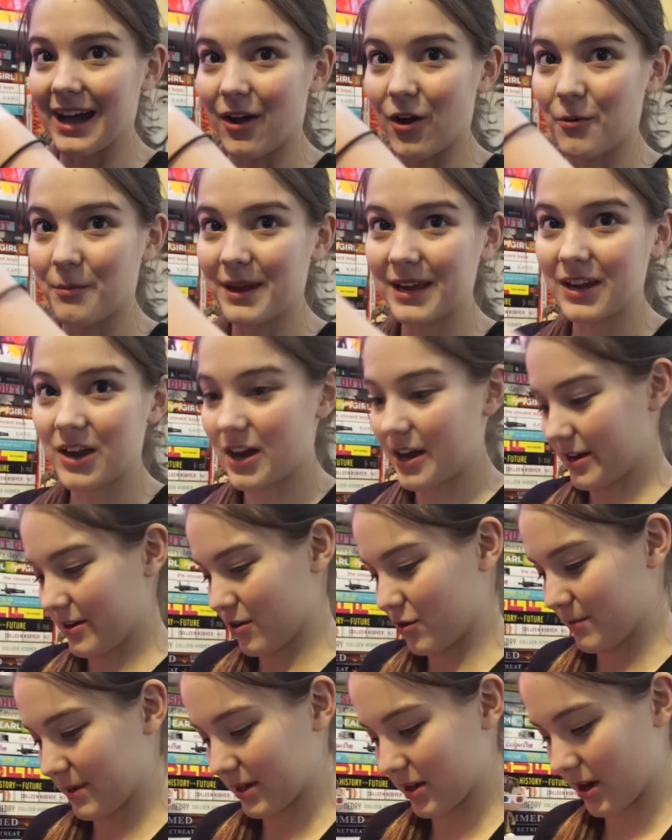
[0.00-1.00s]
Oh my god,
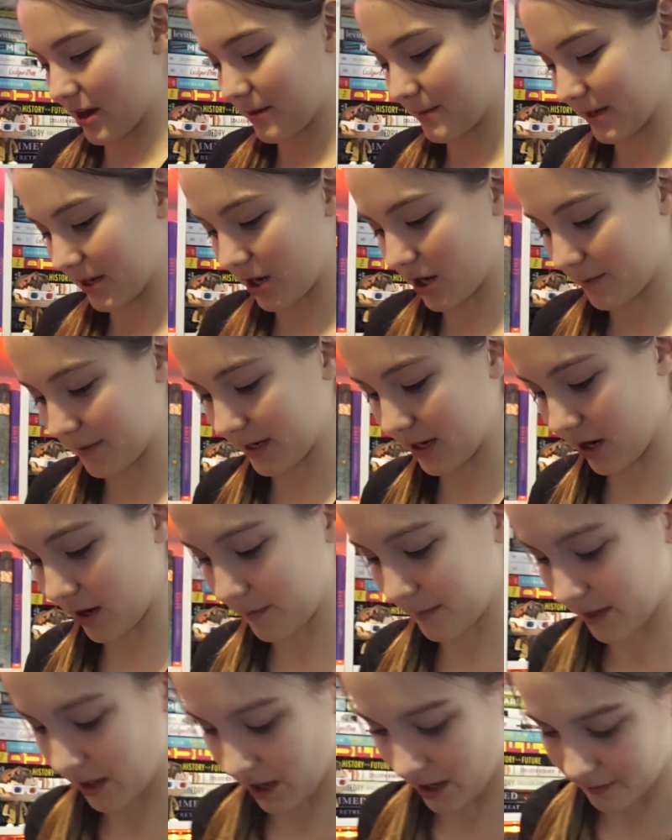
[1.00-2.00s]
oh my god, oh my god, oh my god,
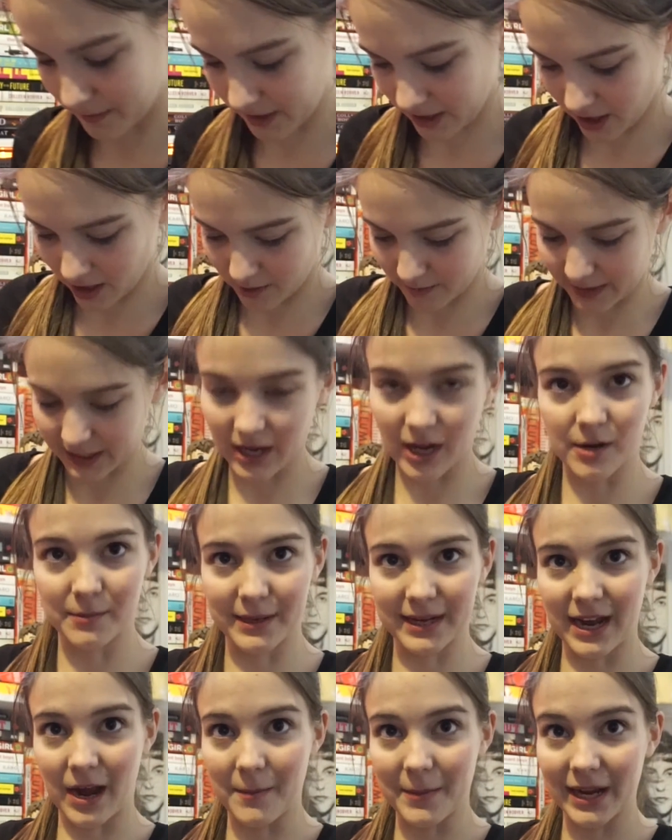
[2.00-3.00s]
oh my god, oh my god, oh my god, oh
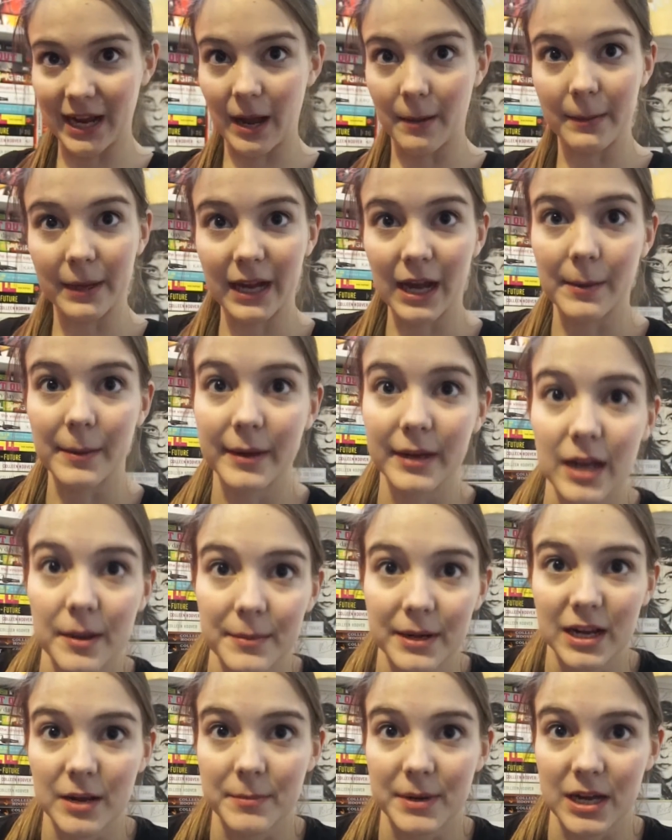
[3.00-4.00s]
my god, oh my god, oh my god, oh my god, Oh
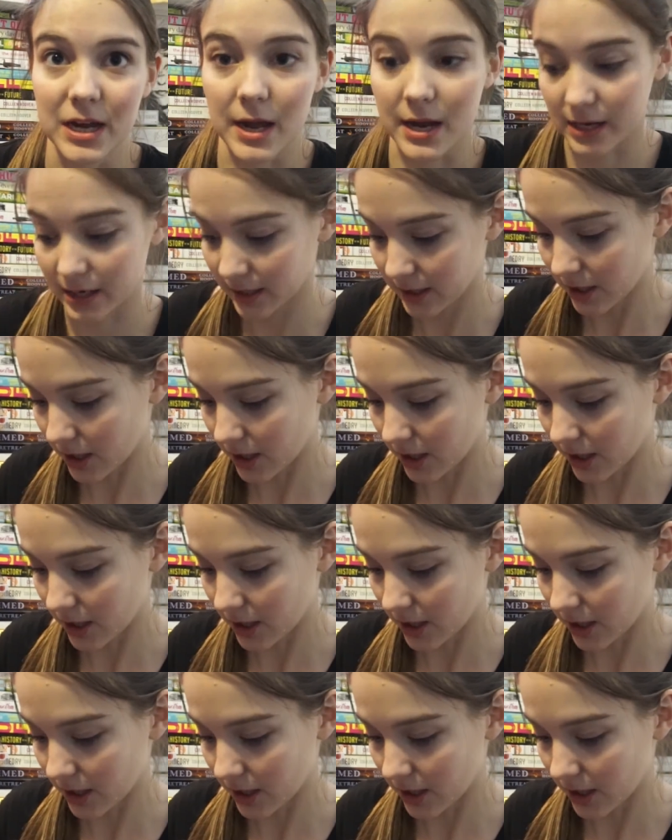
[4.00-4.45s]
my god, Oh my god.